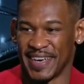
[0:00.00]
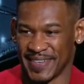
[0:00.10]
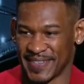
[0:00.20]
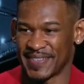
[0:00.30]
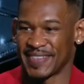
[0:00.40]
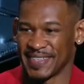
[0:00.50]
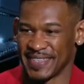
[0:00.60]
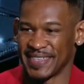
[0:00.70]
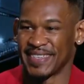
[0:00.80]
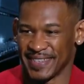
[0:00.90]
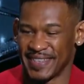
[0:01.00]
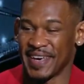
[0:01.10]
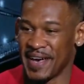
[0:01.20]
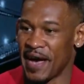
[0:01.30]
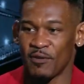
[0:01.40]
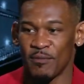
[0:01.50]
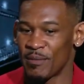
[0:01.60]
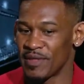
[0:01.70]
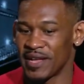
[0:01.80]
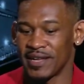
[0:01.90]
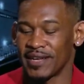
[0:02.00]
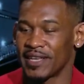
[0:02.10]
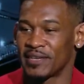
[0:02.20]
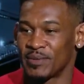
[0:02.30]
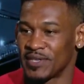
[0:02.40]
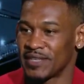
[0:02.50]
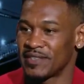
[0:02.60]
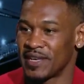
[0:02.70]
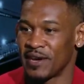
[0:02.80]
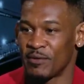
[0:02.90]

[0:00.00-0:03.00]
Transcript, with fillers: Yes. Bec- right? Yeah, I remember that night like it was yesterday.